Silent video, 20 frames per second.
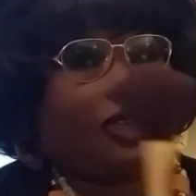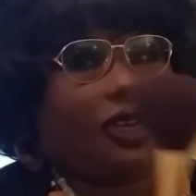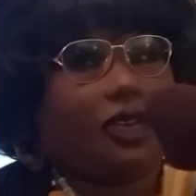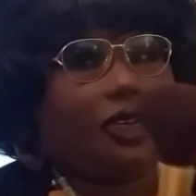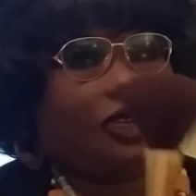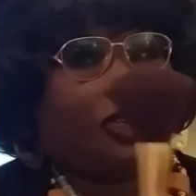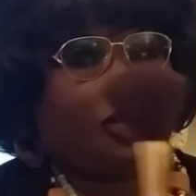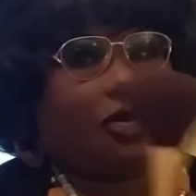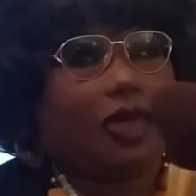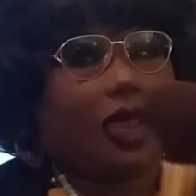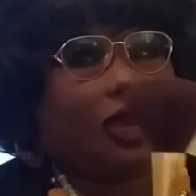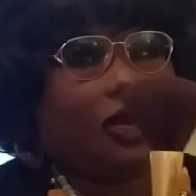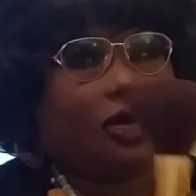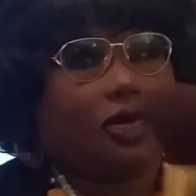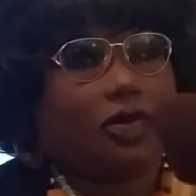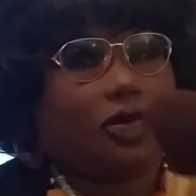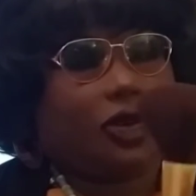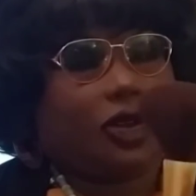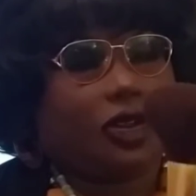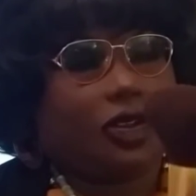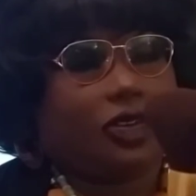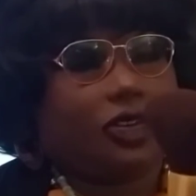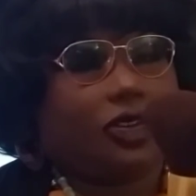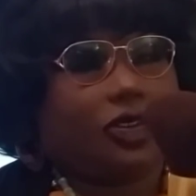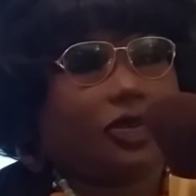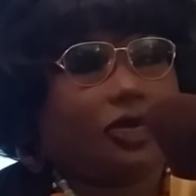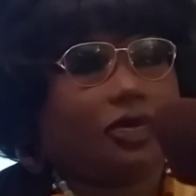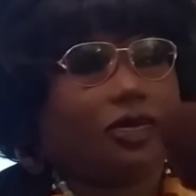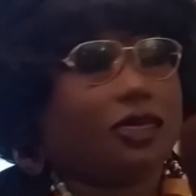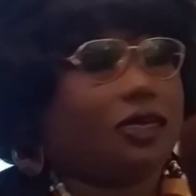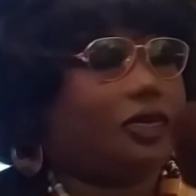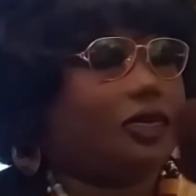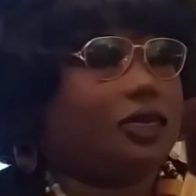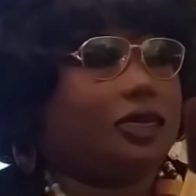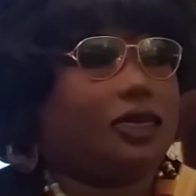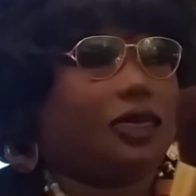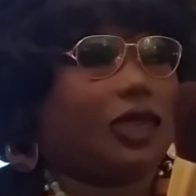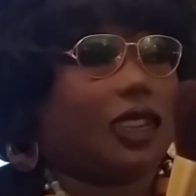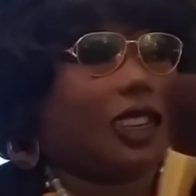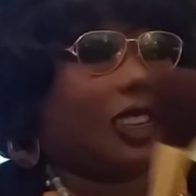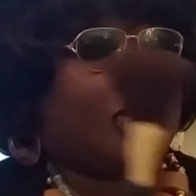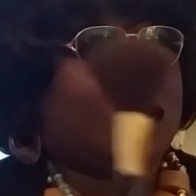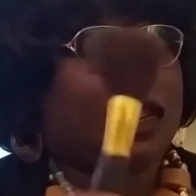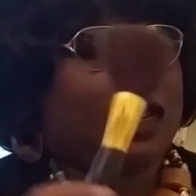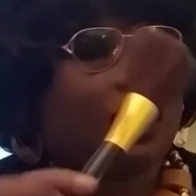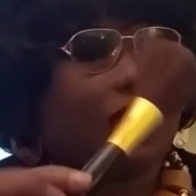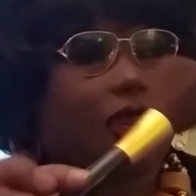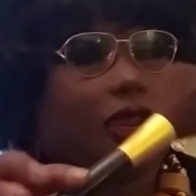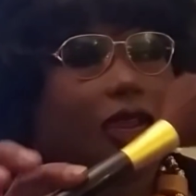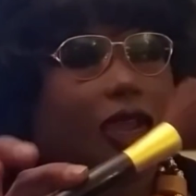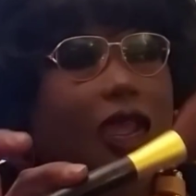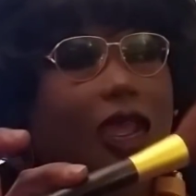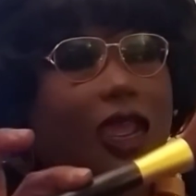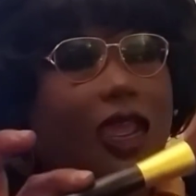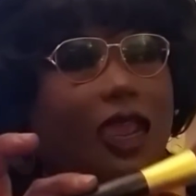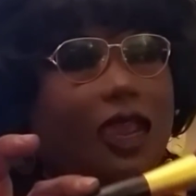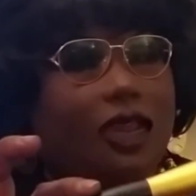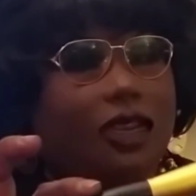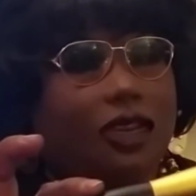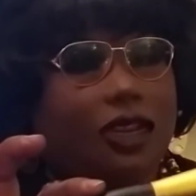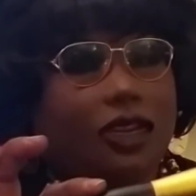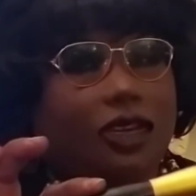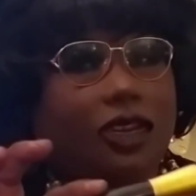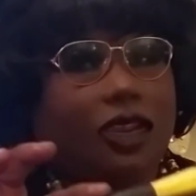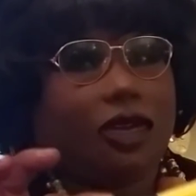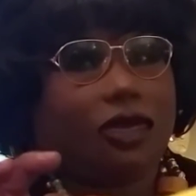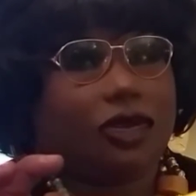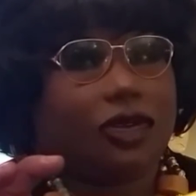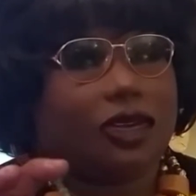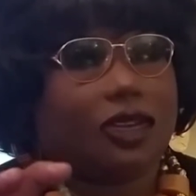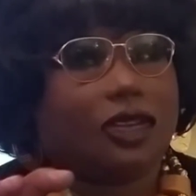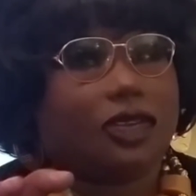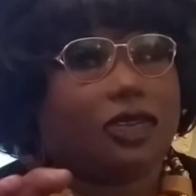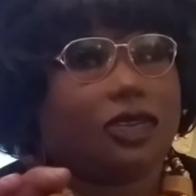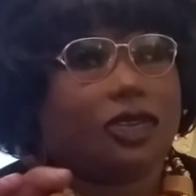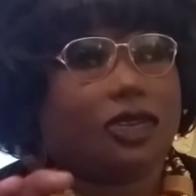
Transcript: finishing powder brush. I had this ever since